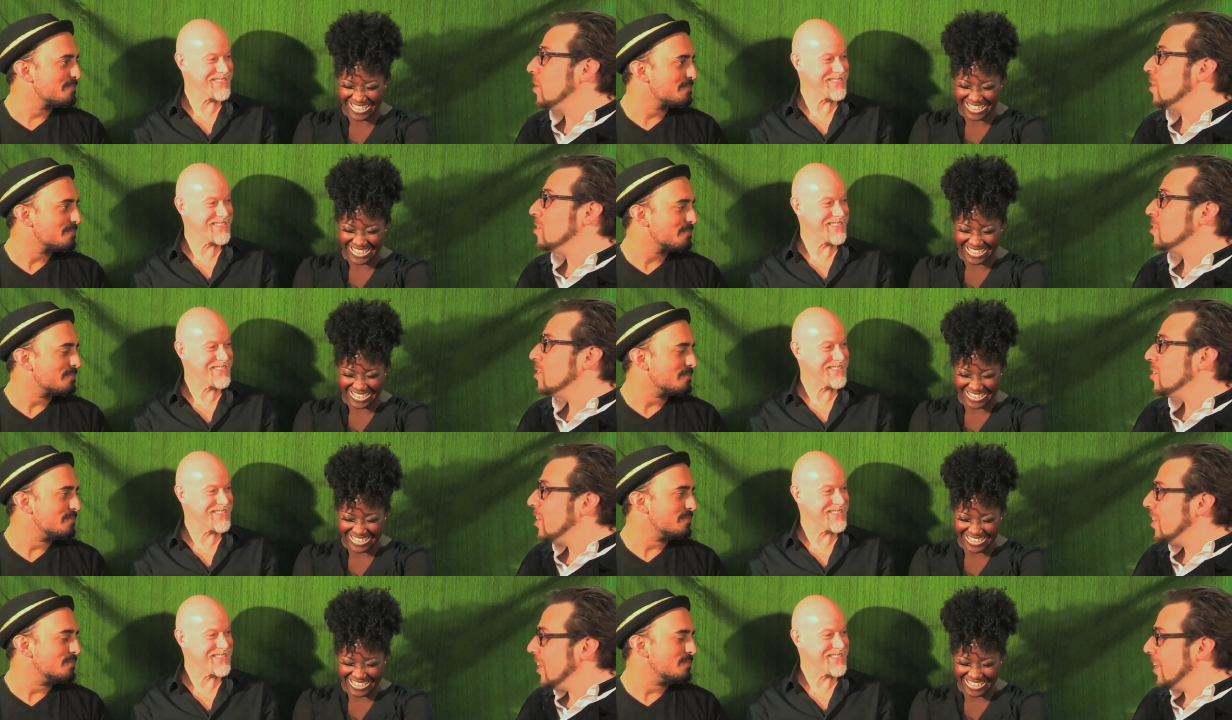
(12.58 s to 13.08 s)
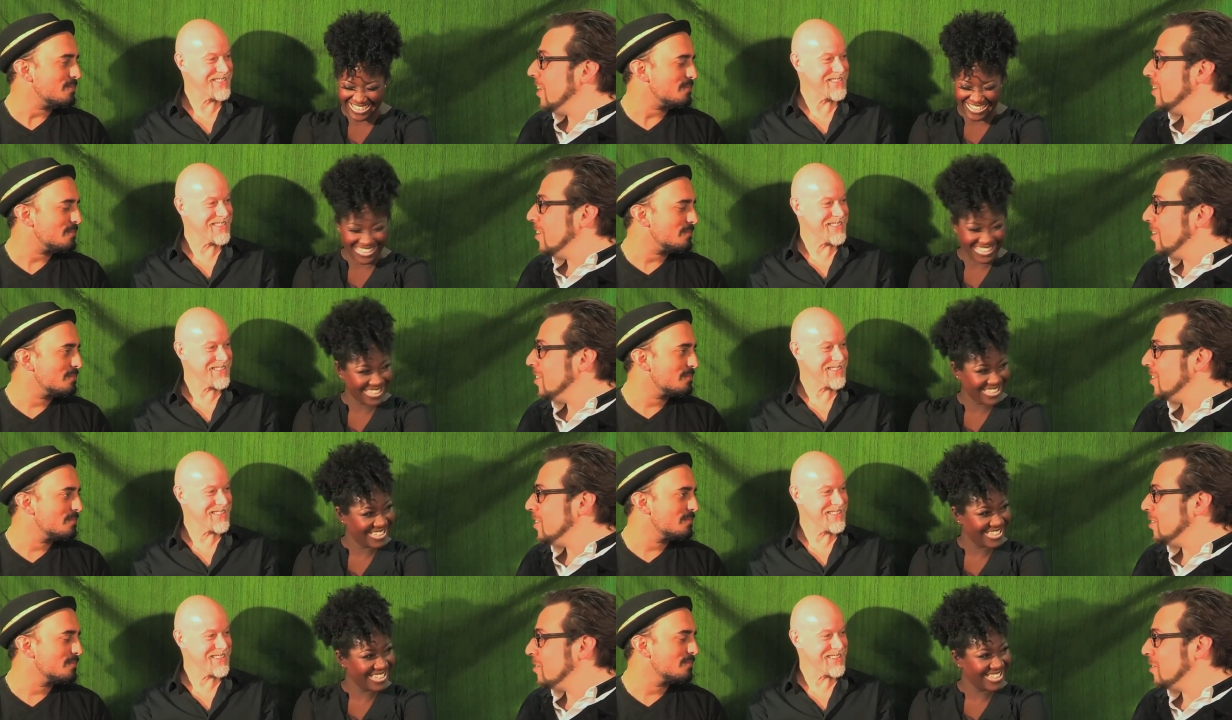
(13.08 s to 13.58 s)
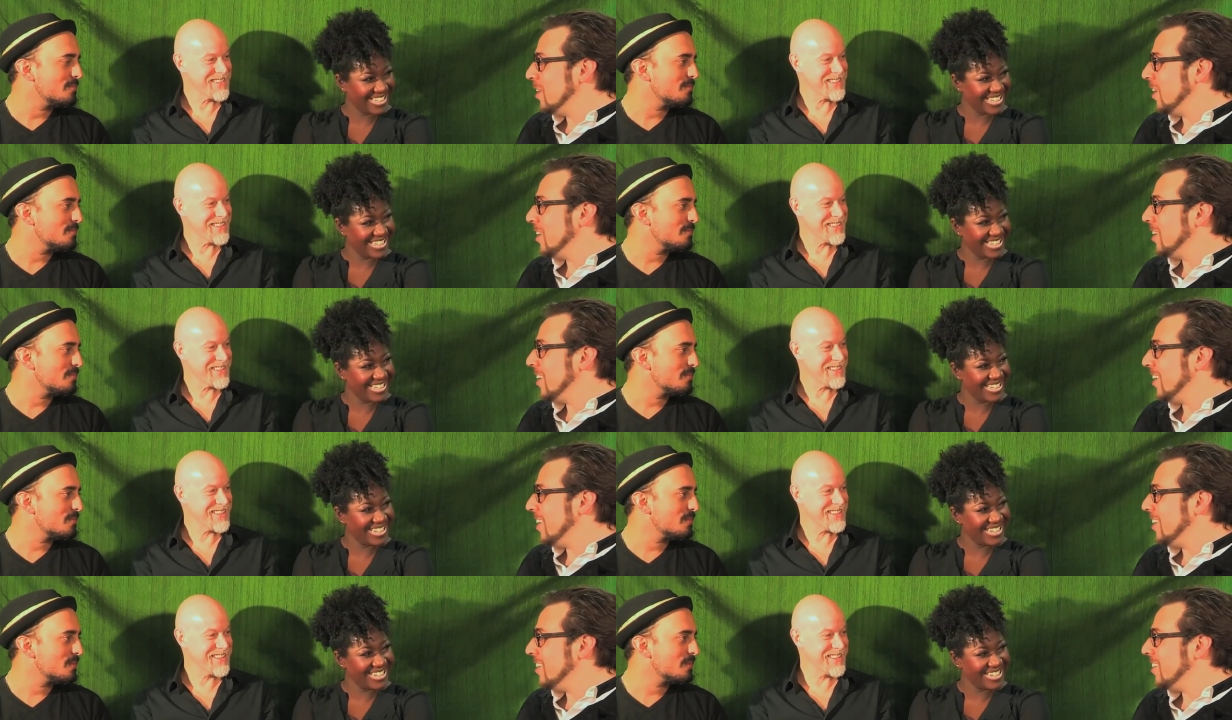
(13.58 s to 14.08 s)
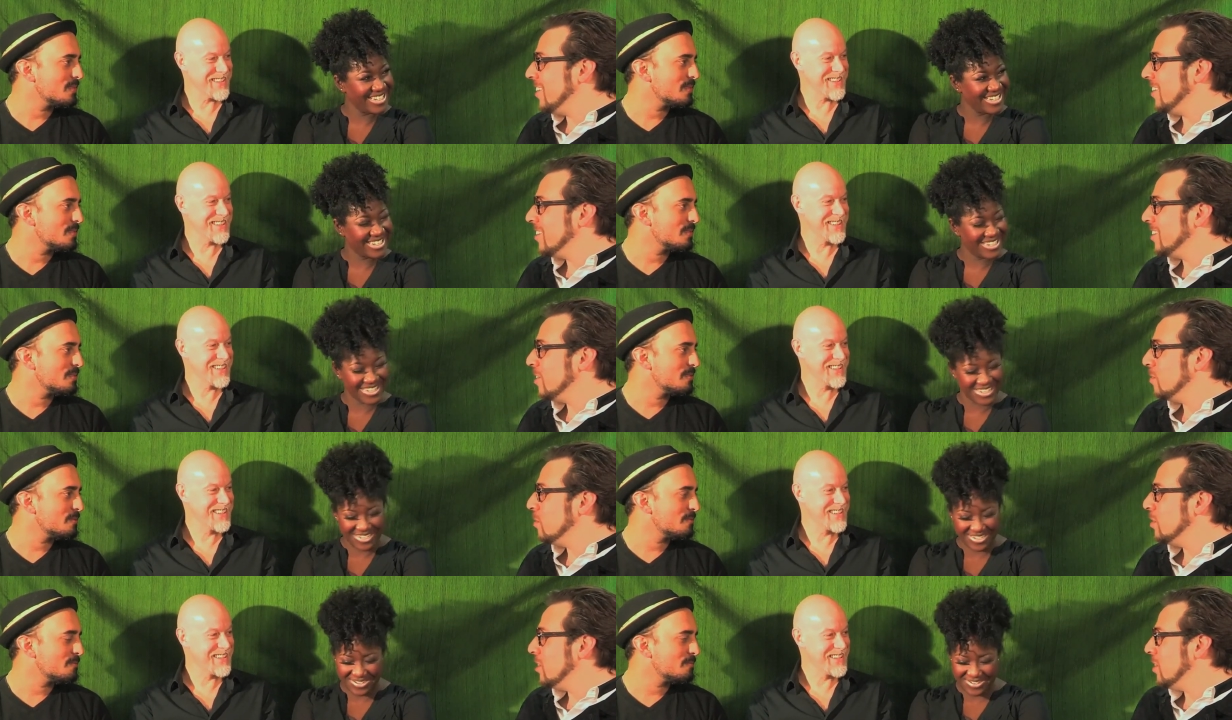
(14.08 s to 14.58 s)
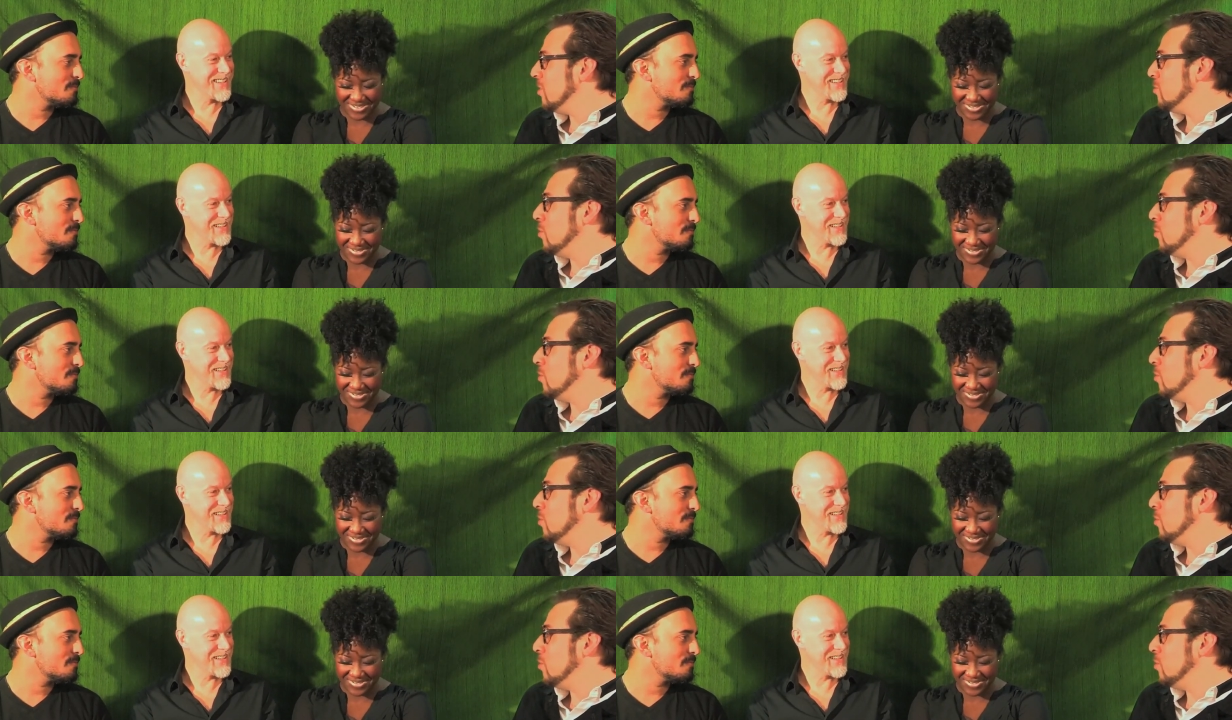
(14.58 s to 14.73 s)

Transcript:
Speaker 1: you're sitting in Australia, and, and, someone says,